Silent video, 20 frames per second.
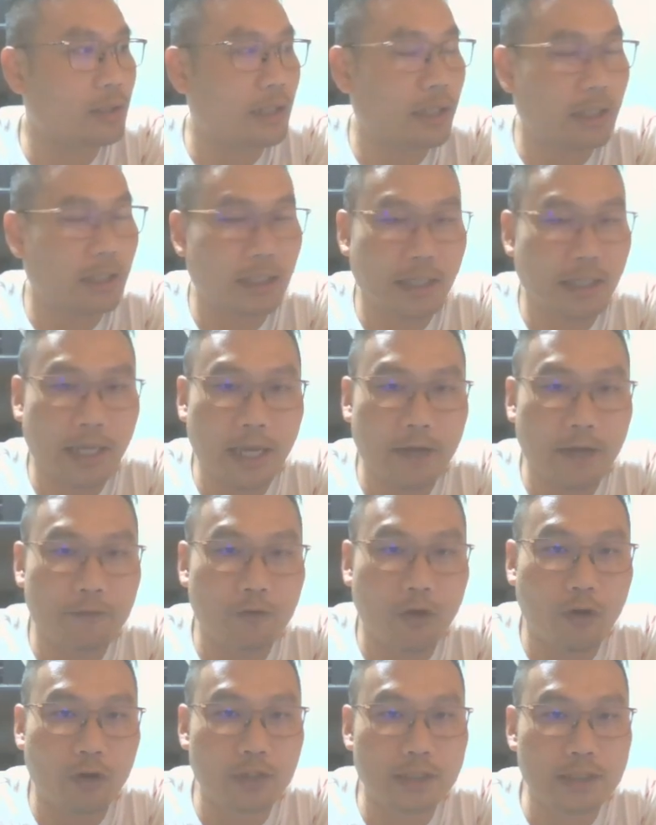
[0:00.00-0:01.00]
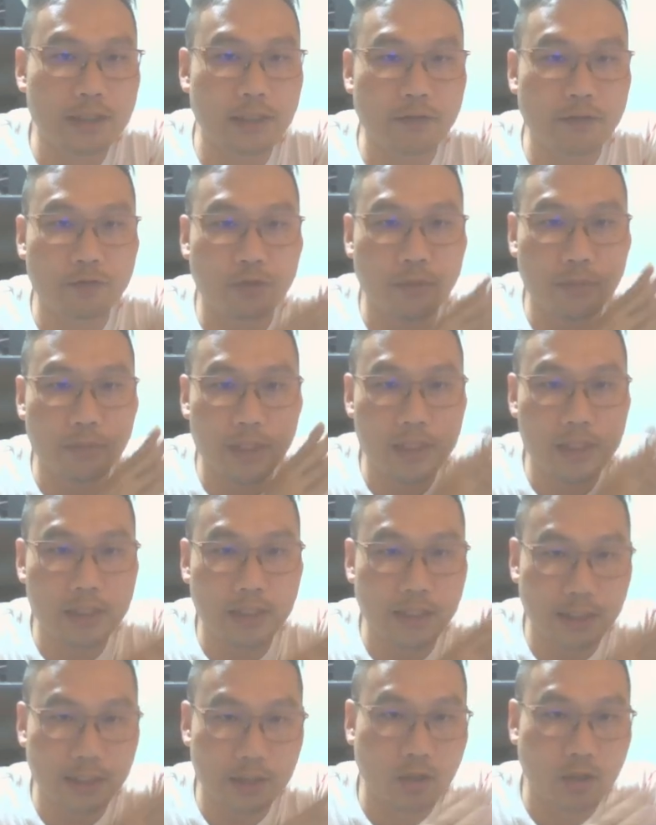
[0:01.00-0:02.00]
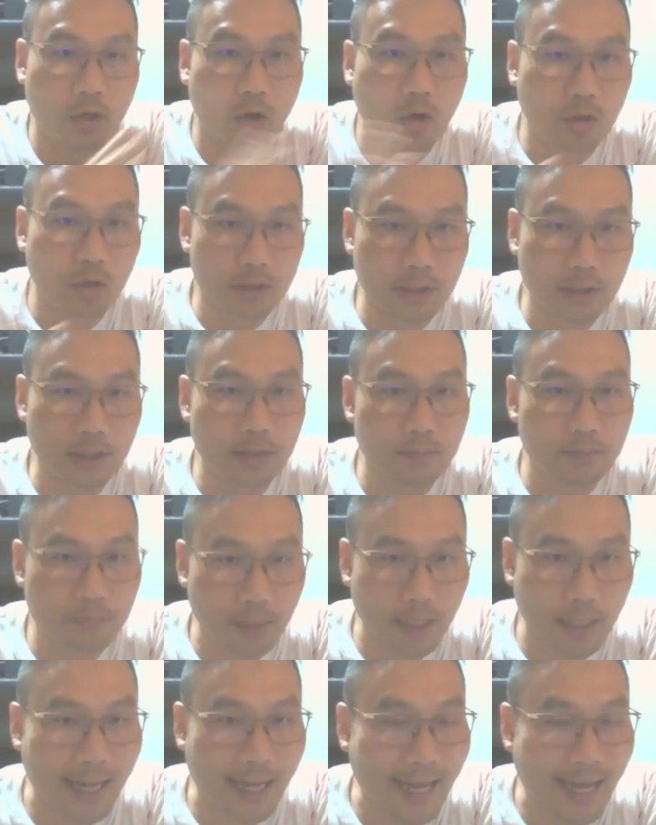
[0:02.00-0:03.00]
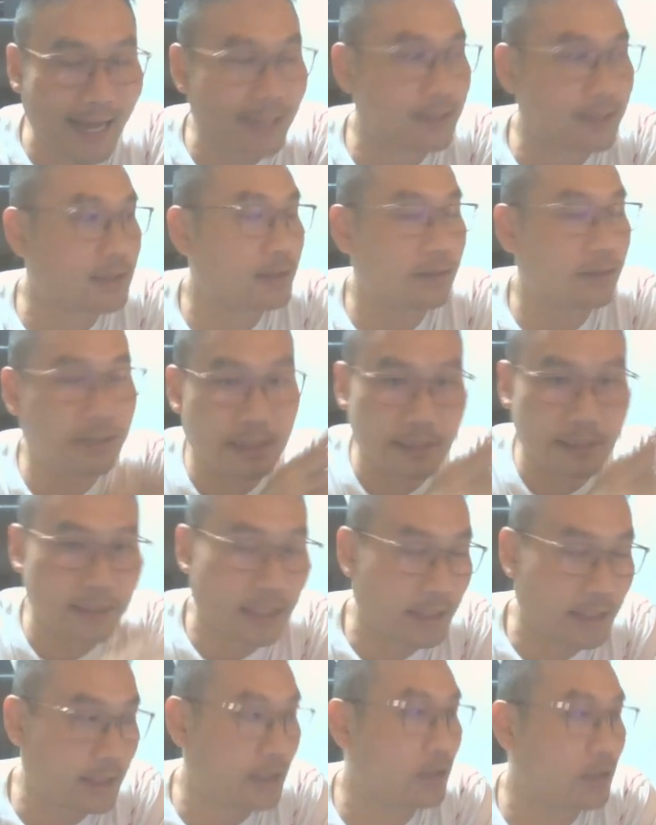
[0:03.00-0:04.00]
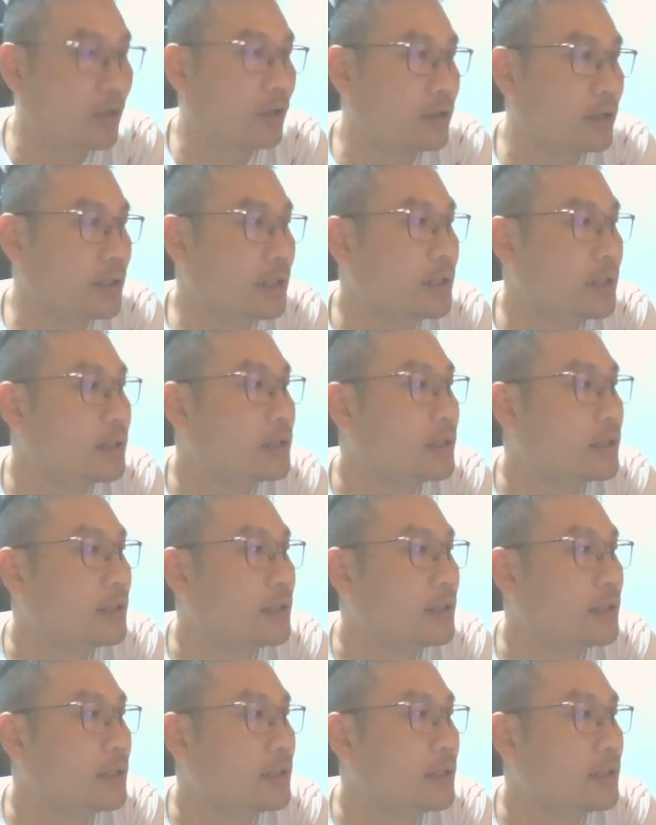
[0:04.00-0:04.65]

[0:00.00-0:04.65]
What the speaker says: have all this information in the order by height, descending order.